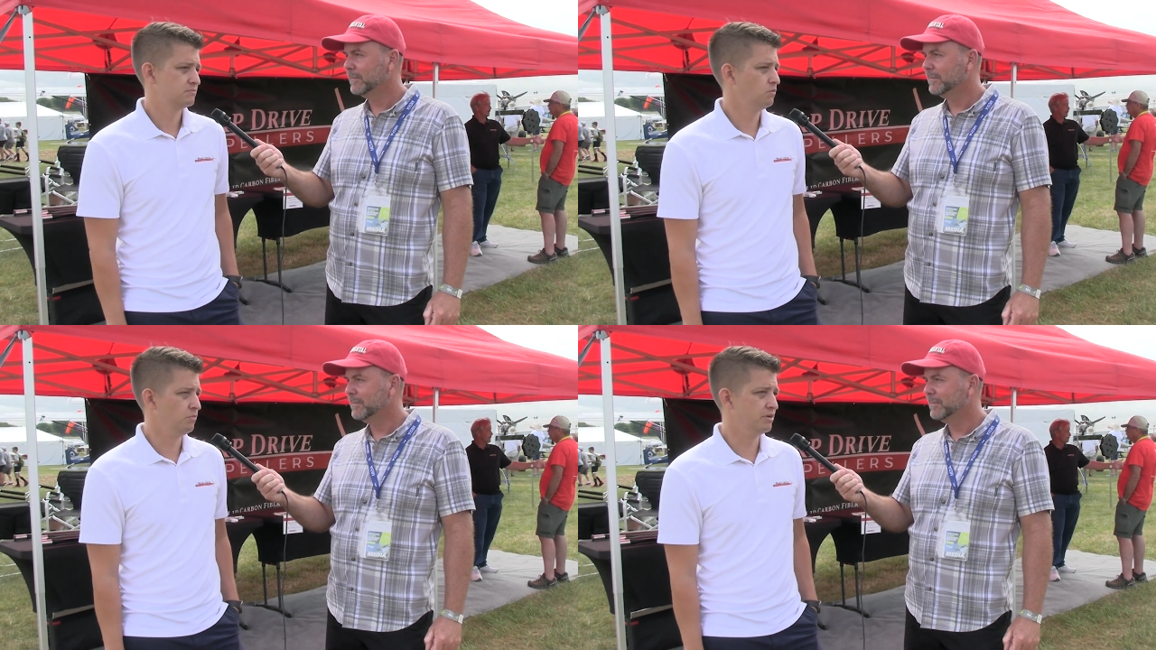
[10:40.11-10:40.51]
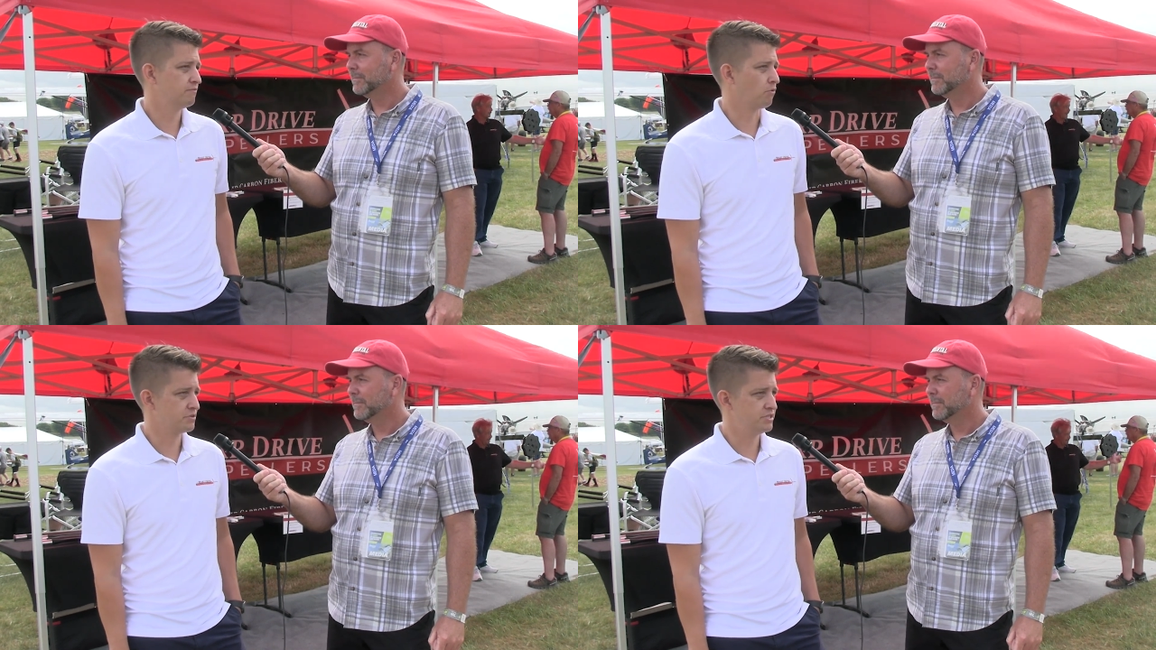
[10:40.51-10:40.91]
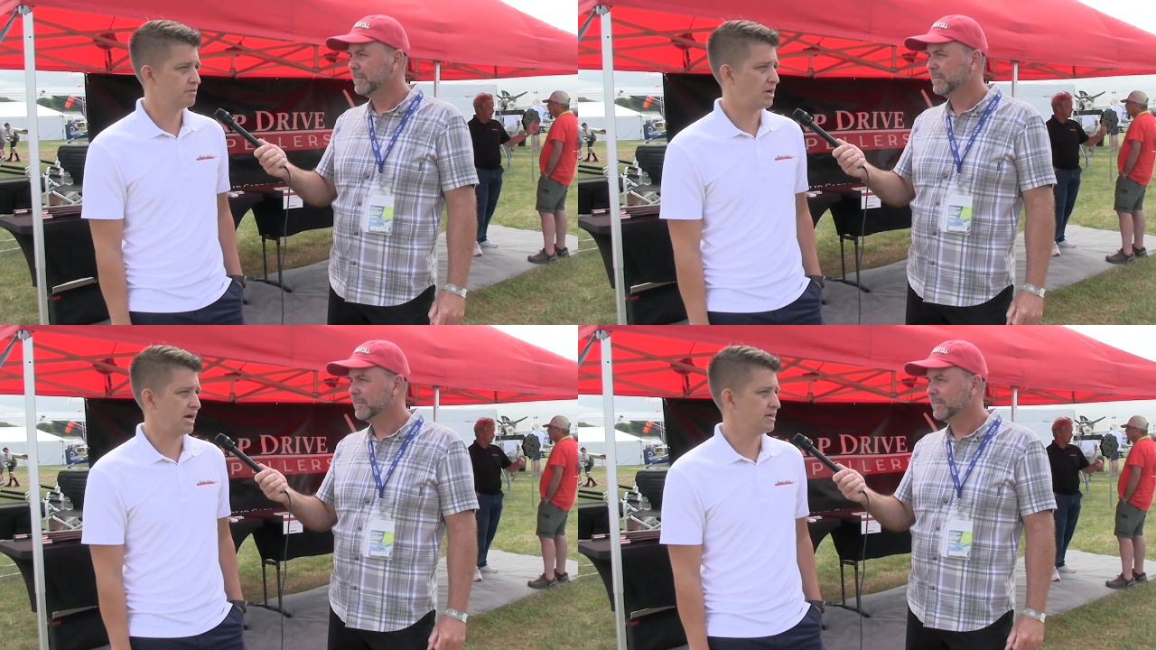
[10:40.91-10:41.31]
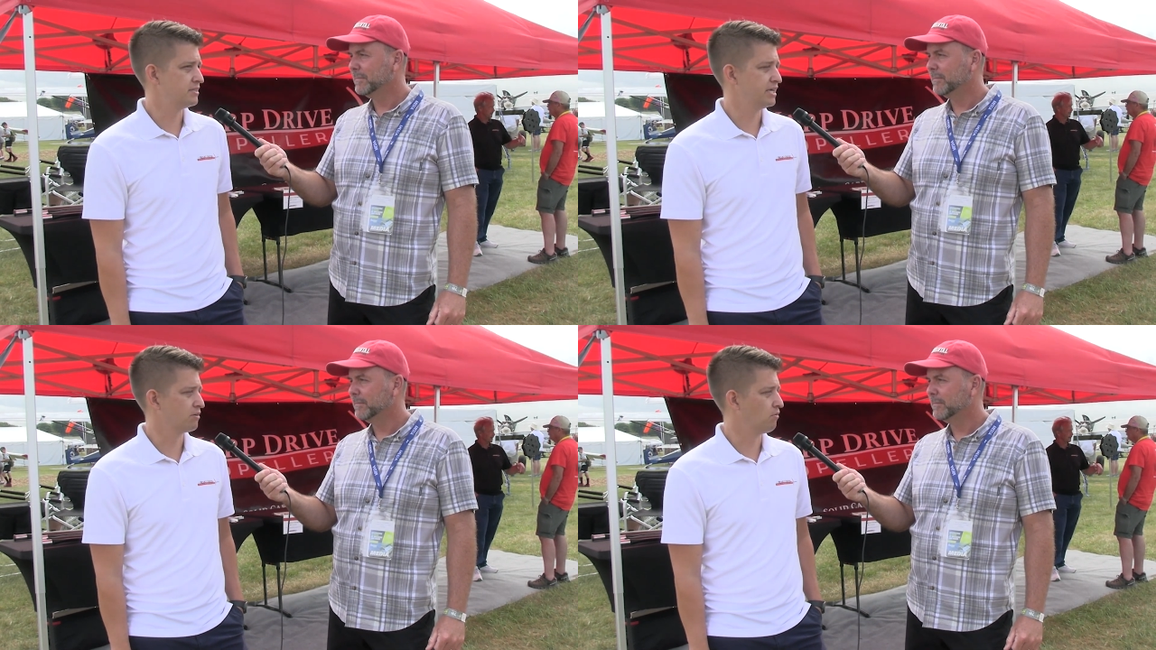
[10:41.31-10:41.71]
Speaker 1: we don't force you to buy
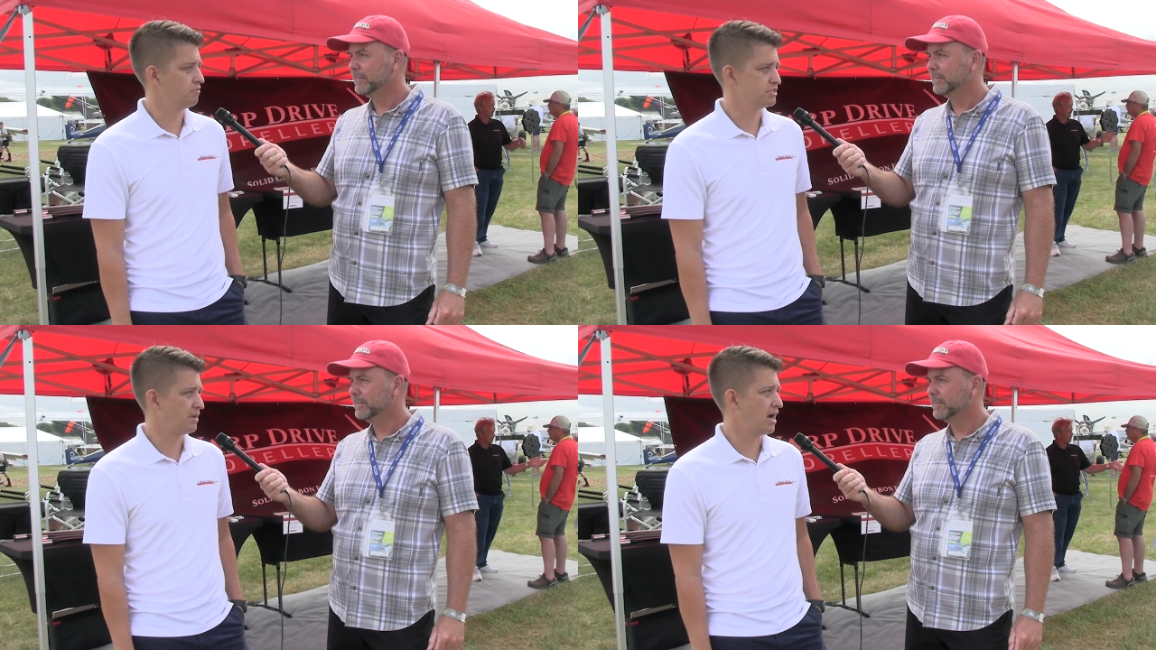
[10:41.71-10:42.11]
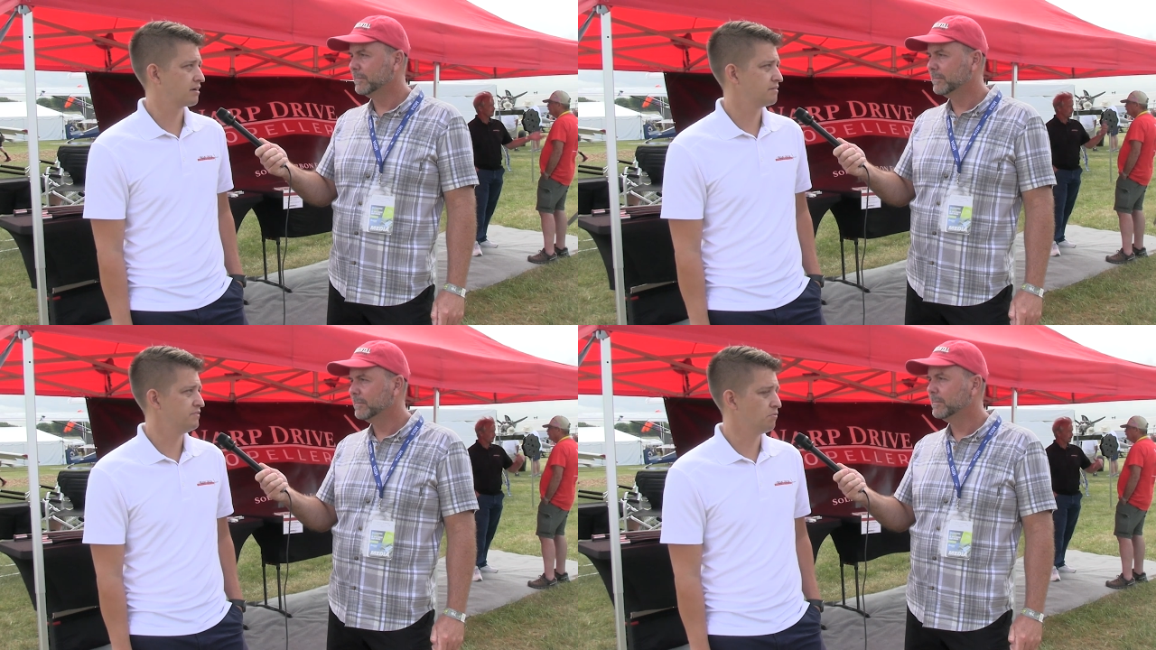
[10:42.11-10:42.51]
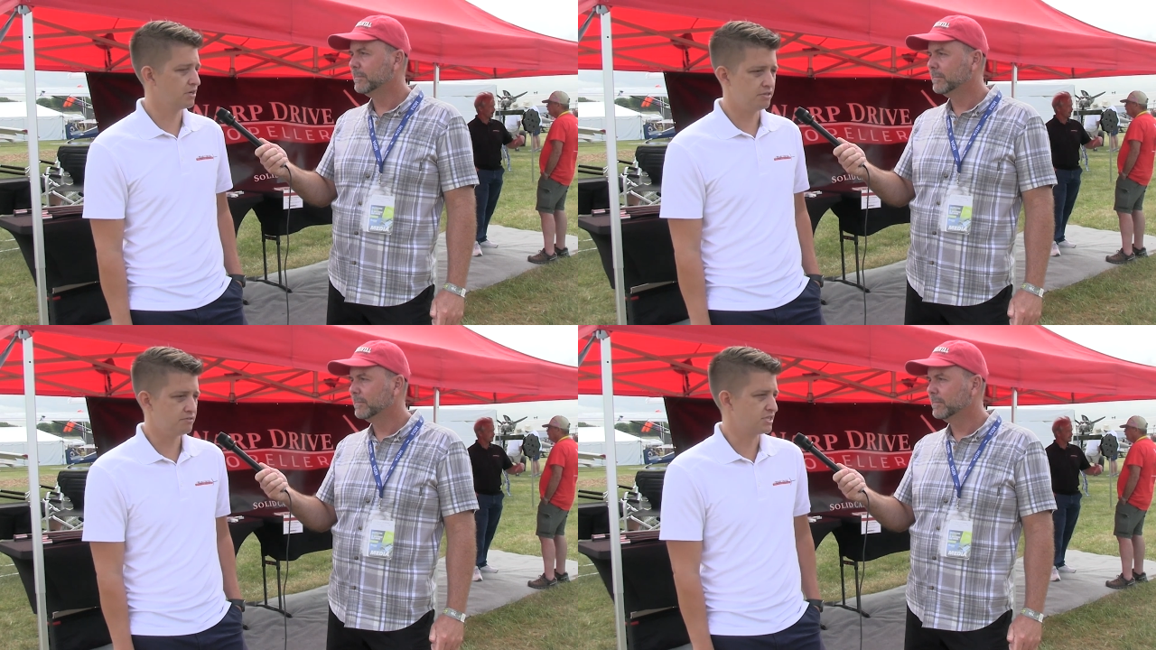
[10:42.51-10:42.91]
anything or hold you back if you want to do